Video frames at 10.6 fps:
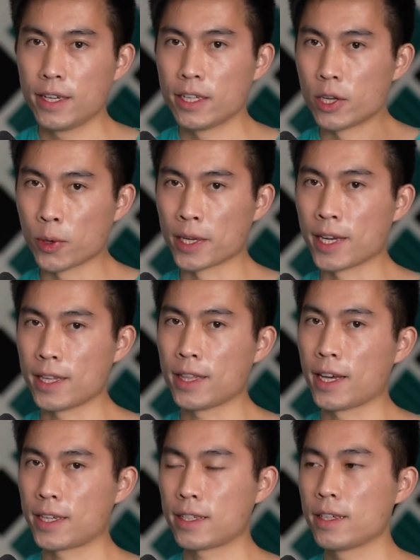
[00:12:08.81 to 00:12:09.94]
doing it
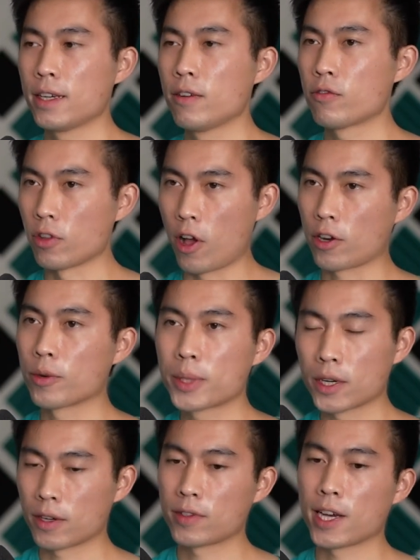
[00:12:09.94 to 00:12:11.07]
like for a longer
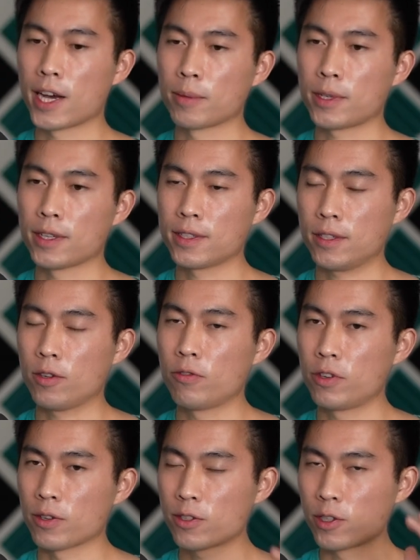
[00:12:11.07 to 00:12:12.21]
period of time, because you'll
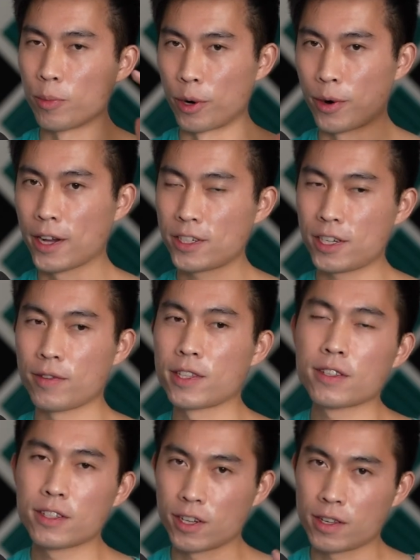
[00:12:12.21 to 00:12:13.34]
feel super rushed if
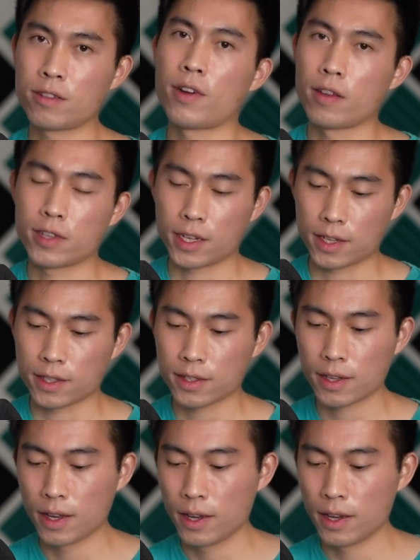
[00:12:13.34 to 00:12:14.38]
it's just 5 seconds.